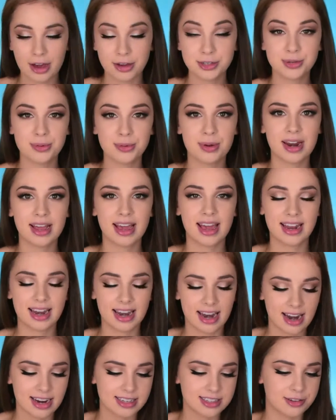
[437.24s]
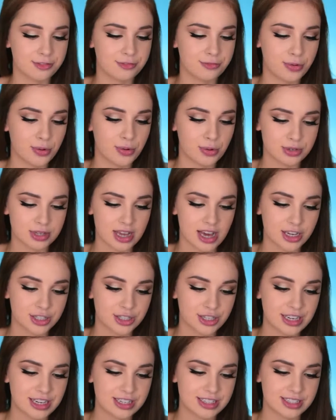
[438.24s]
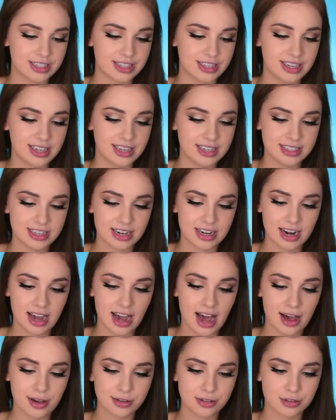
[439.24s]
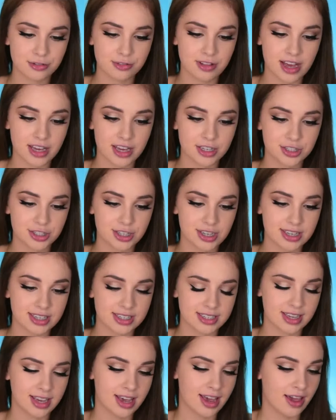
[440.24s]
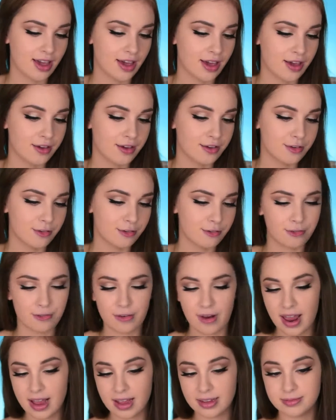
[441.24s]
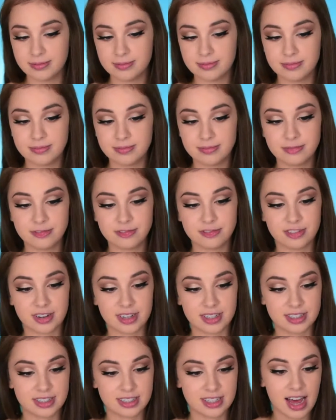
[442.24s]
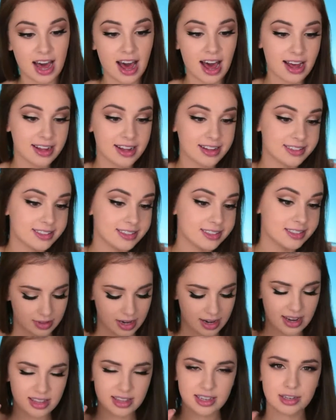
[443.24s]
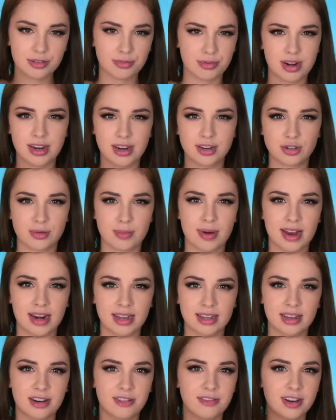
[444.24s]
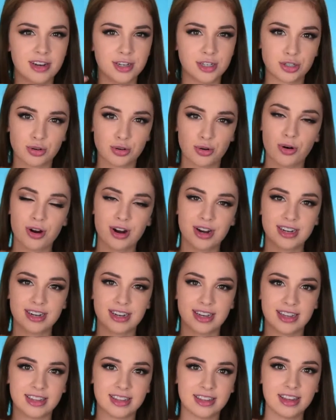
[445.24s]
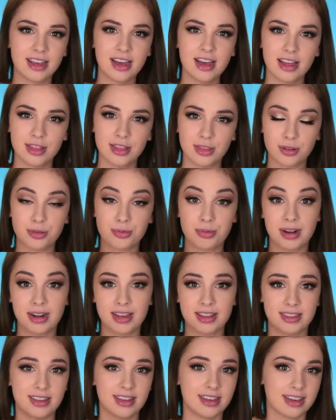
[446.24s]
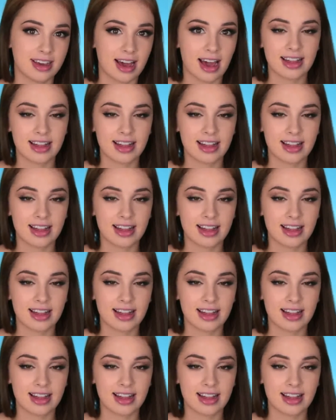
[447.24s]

I also went ahead and added some false lashes. These are the House of Lashes Femme Fatale. They're nothing really dramatic, they're very short and not really thick.